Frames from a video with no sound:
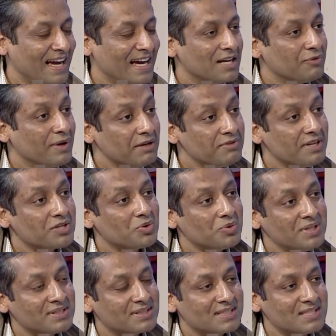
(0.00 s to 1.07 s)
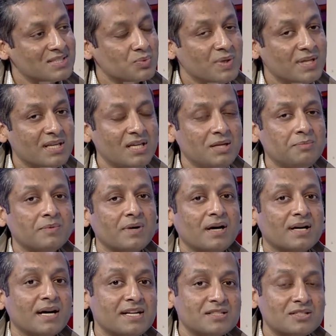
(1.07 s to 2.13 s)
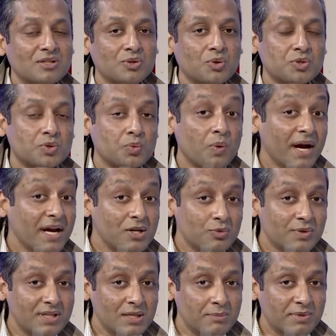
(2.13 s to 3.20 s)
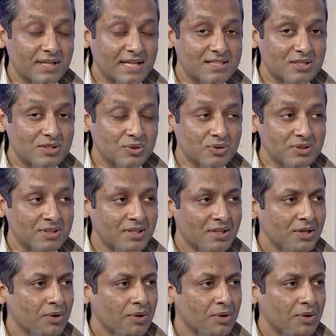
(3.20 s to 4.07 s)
and when we are doing this we keep our eyes closed why do we keep our eyes closed